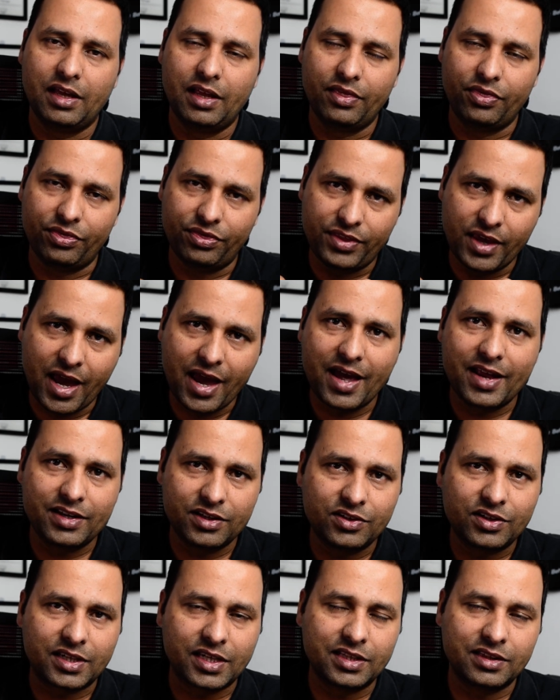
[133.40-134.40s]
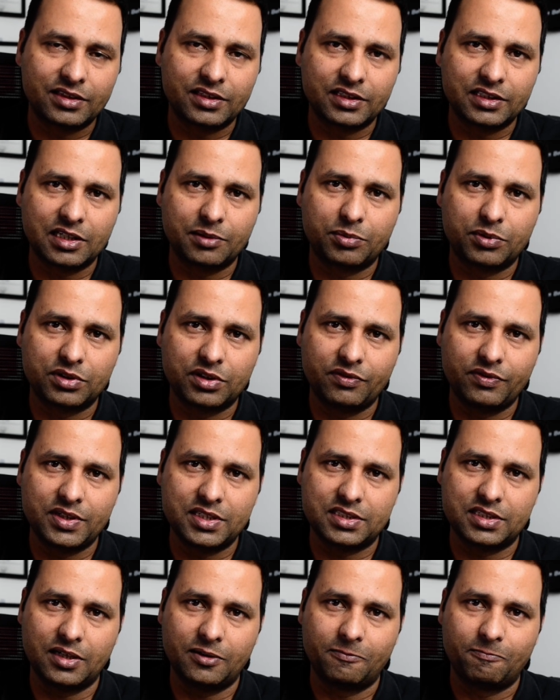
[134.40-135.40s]
Then you can think about the
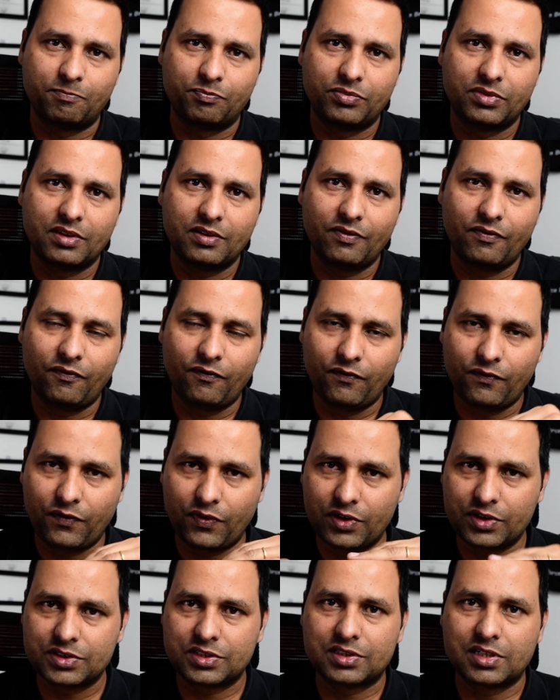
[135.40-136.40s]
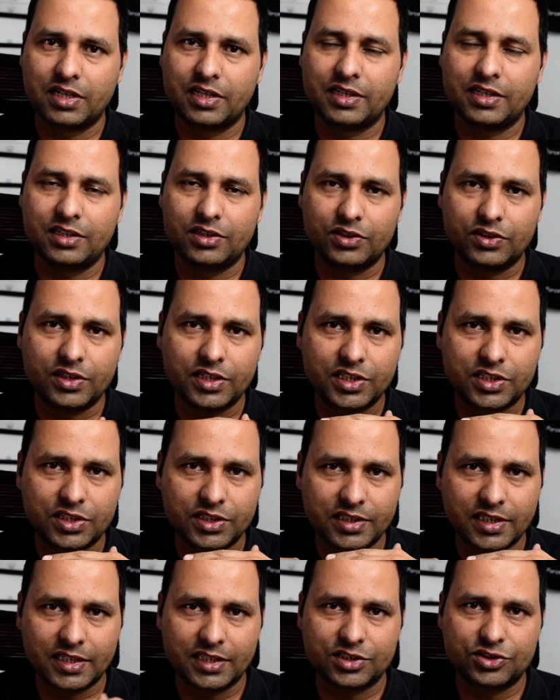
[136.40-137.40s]
visa. Firstly, you need to
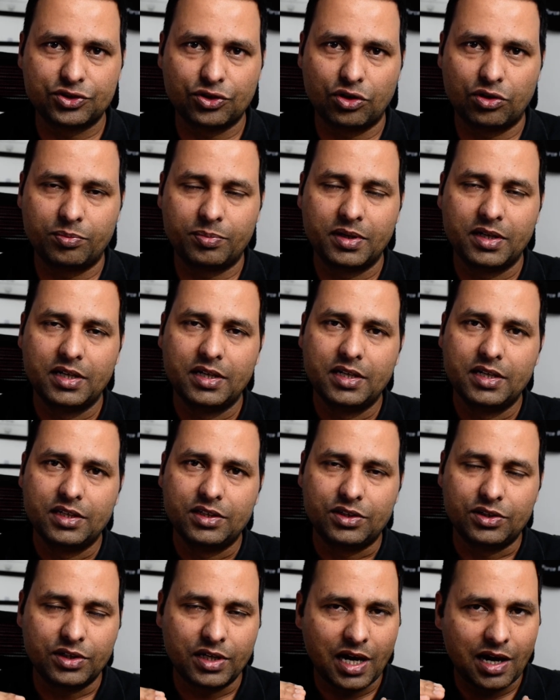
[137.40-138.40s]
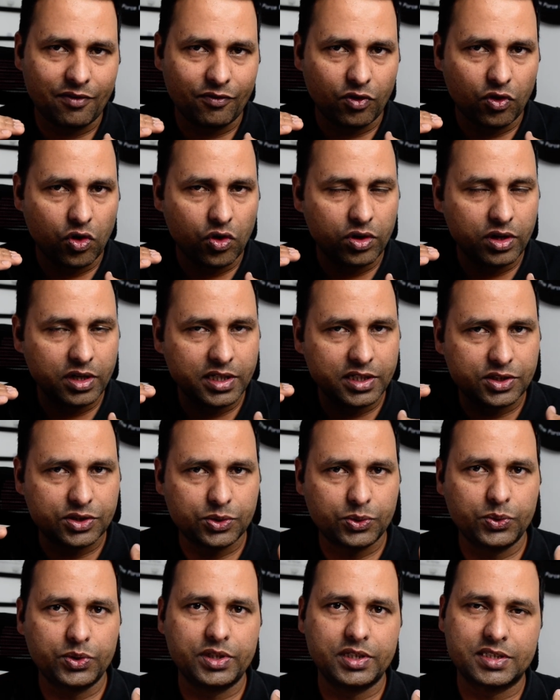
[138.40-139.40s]
get a job. You have only
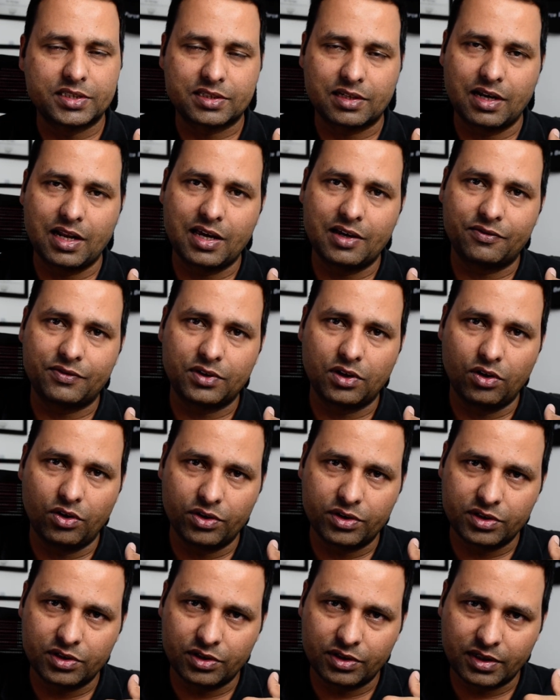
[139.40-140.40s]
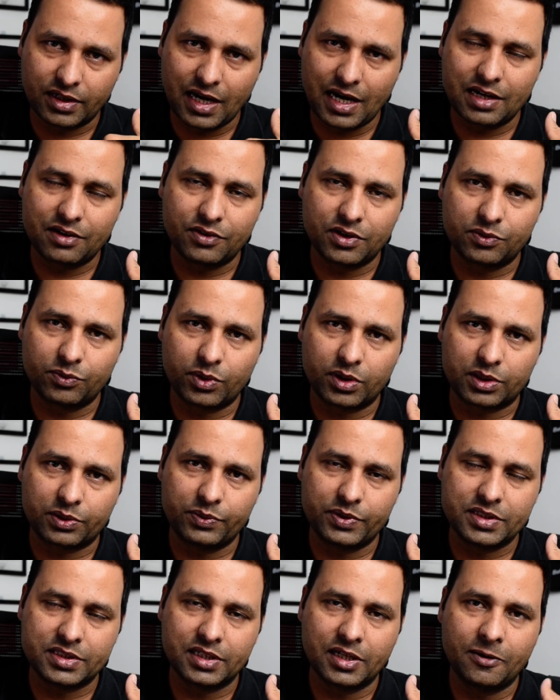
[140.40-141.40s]
2 years left on your graduate work
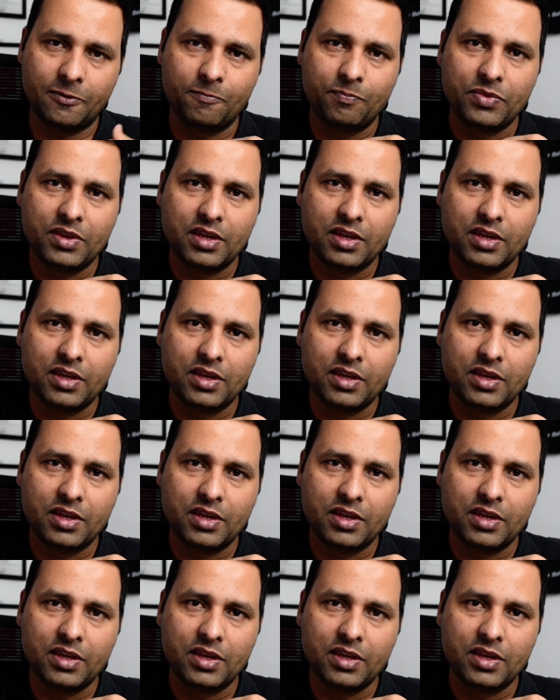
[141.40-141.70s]
visa.